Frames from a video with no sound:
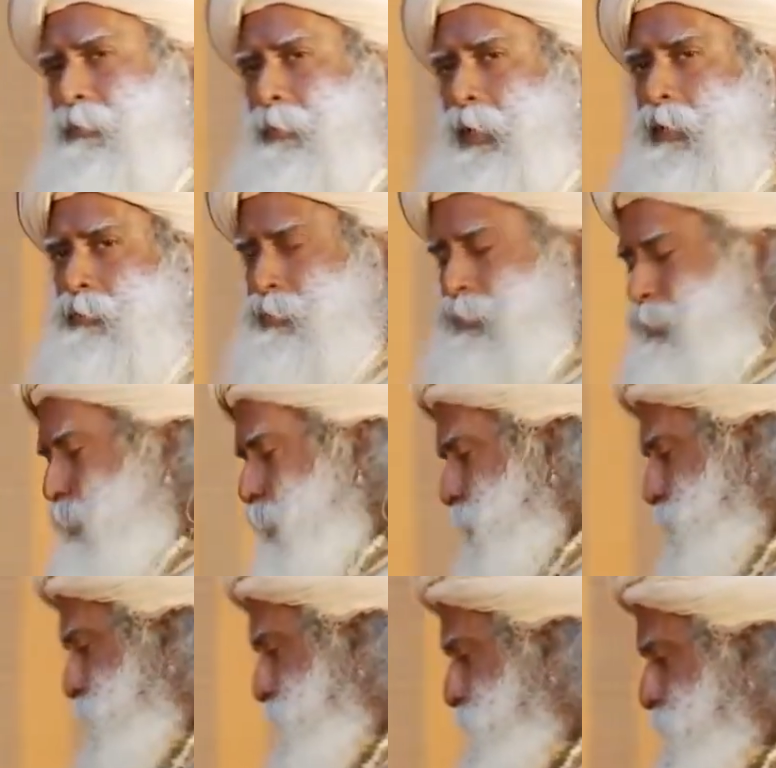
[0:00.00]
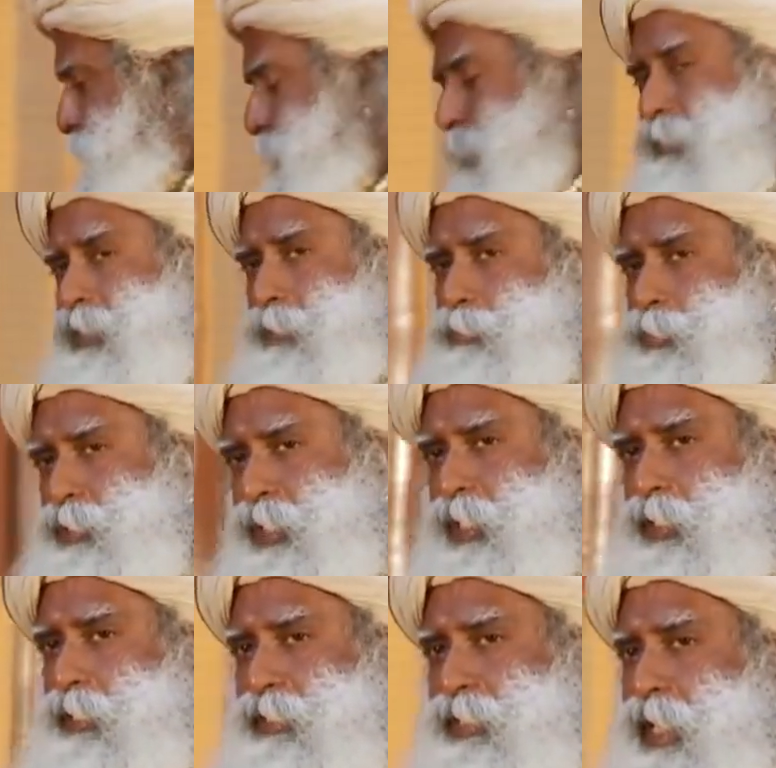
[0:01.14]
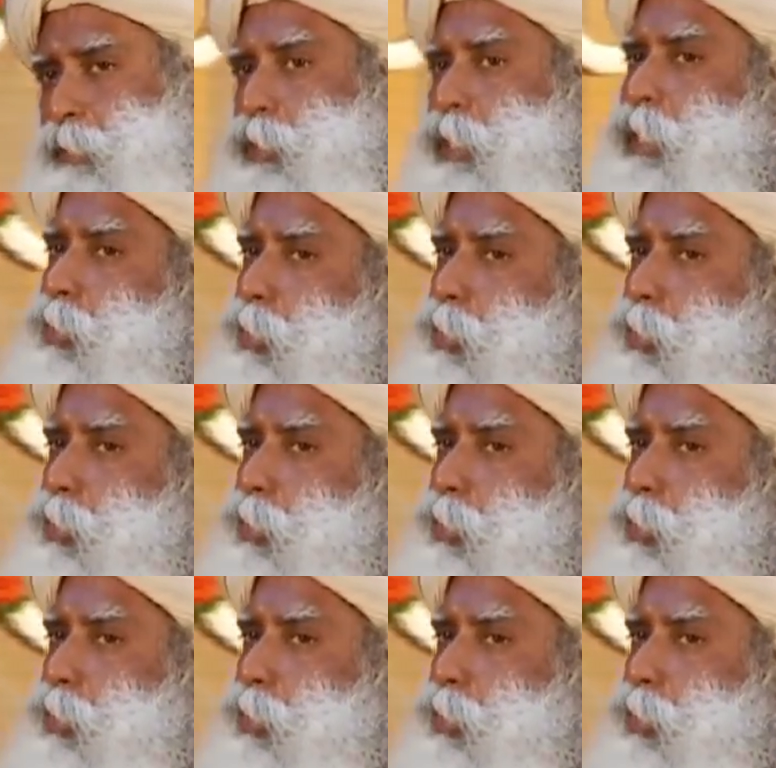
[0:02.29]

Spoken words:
about 60–70% is happening